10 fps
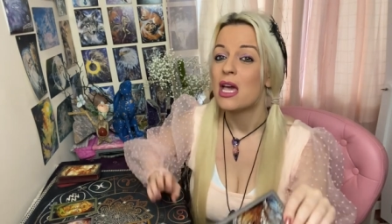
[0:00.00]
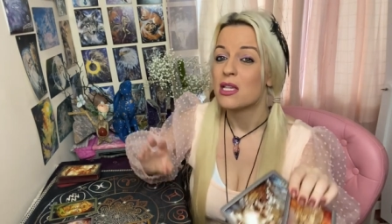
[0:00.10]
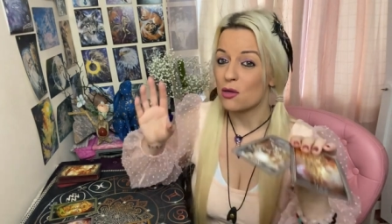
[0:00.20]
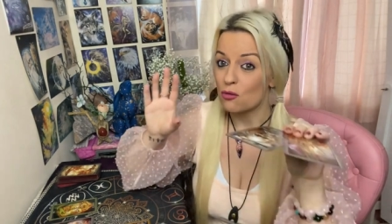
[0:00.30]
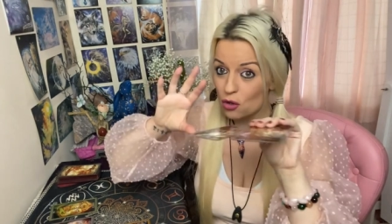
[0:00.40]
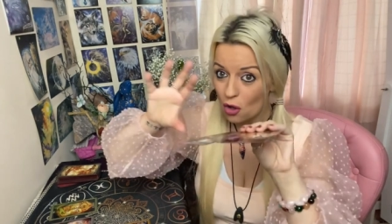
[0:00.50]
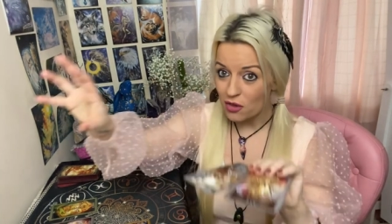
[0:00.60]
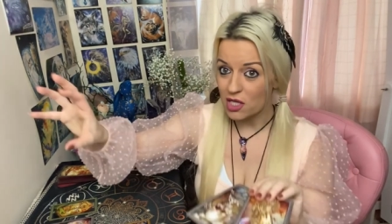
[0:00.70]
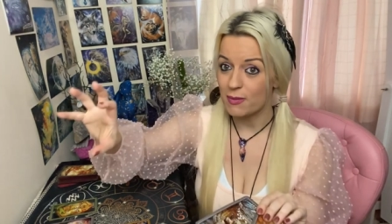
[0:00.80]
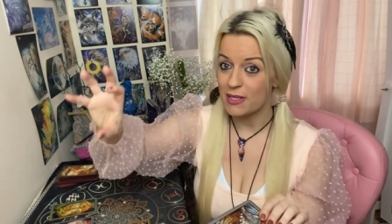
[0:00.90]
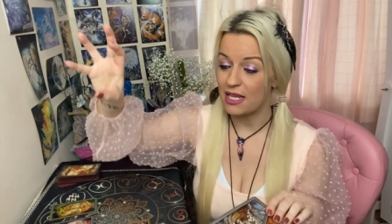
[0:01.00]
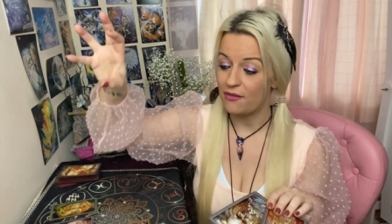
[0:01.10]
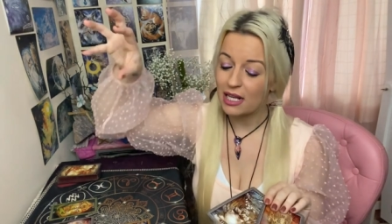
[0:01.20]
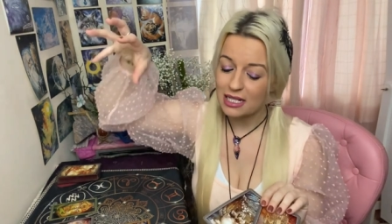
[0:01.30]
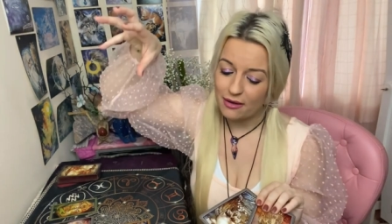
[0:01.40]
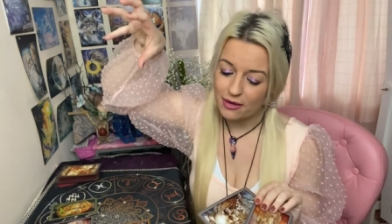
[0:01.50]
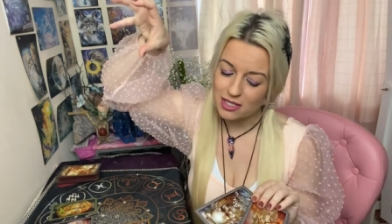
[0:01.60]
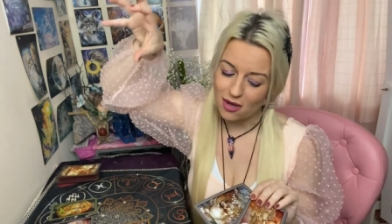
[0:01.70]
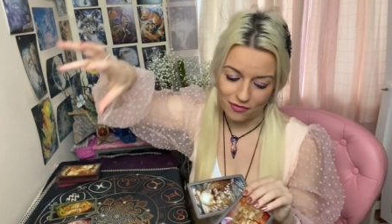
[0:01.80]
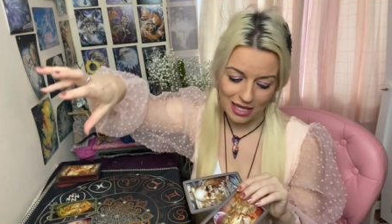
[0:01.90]
So not the specific lyrics
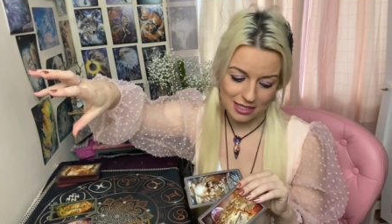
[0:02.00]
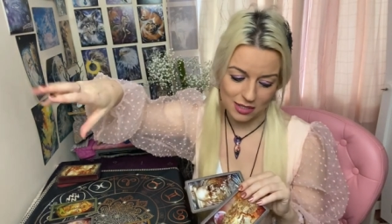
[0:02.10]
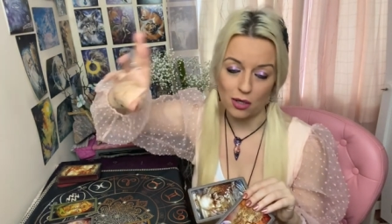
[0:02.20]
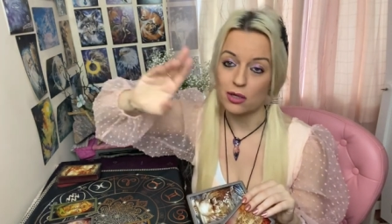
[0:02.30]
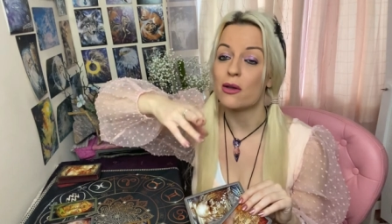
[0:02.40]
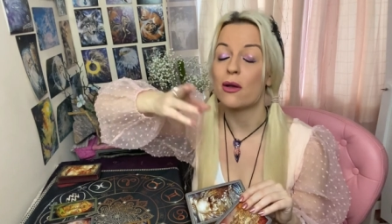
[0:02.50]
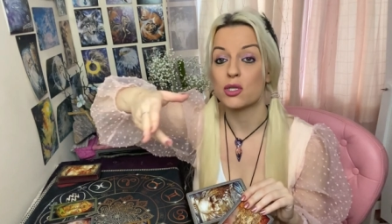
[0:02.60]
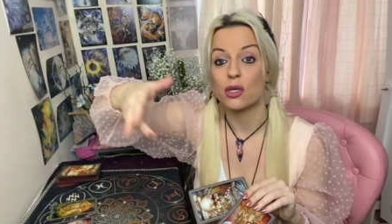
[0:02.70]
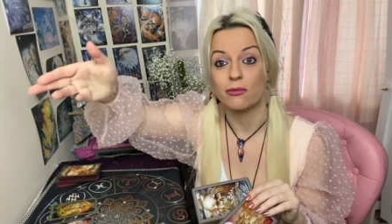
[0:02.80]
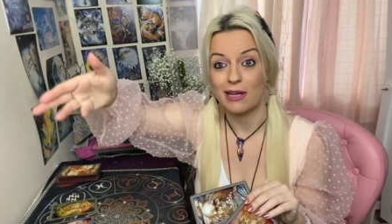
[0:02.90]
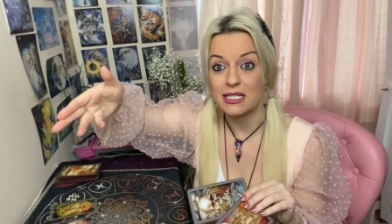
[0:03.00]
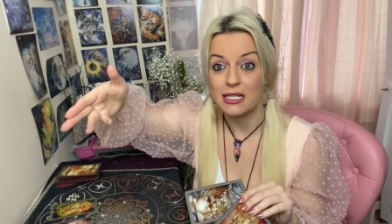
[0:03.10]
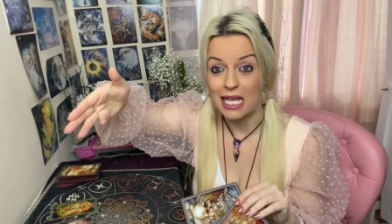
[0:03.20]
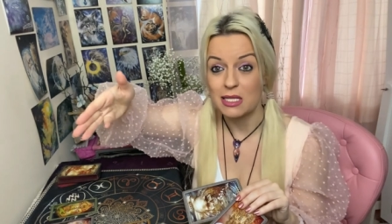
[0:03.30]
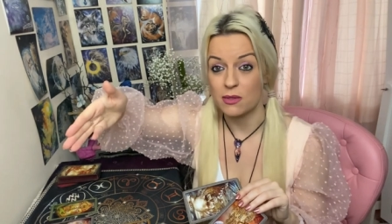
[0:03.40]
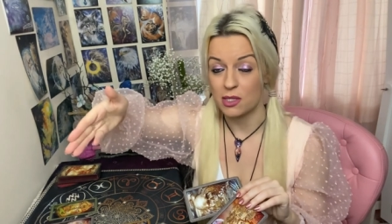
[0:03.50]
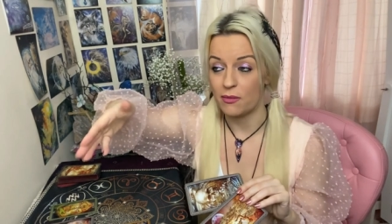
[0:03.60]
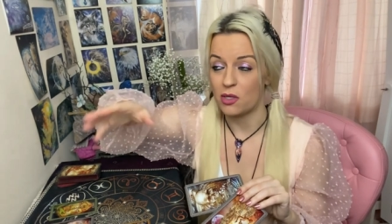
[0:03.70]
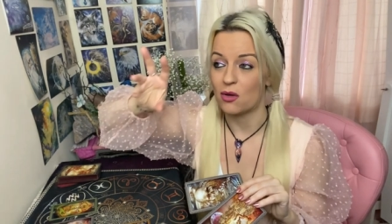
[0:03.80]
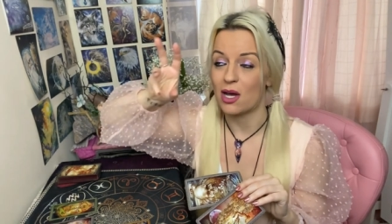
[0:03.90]
of that song, though I'm sure it resonates with some
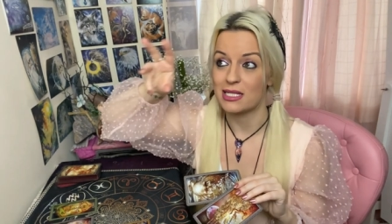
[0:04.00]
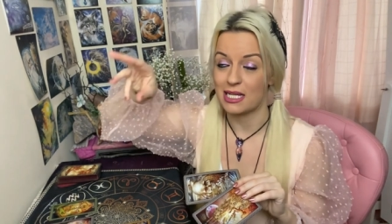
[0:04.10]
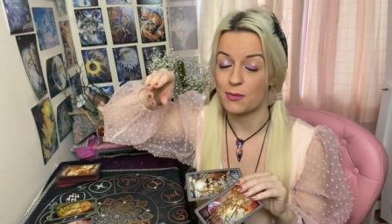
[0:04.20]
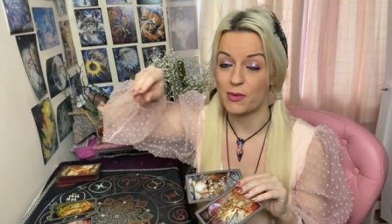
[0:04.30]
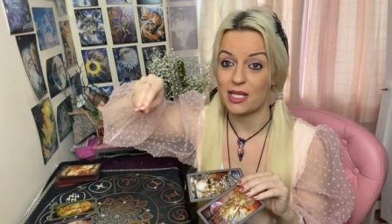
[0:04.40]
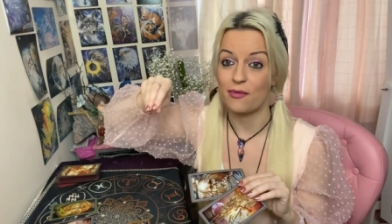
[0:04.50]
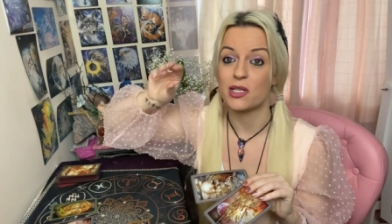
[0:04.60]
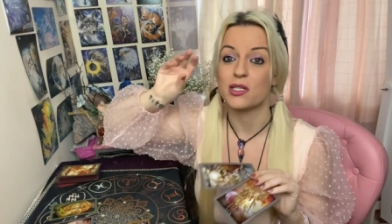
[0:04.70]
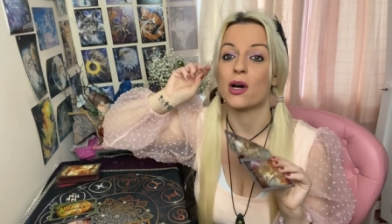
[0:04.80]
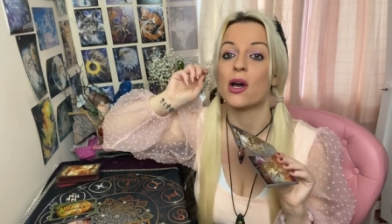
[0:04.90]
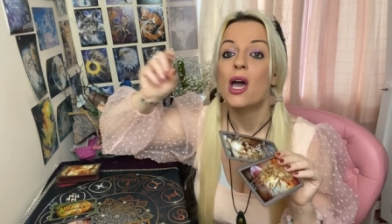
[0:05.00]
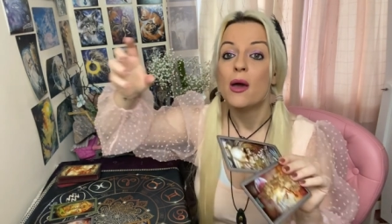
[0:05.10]
of you guys, that specific song,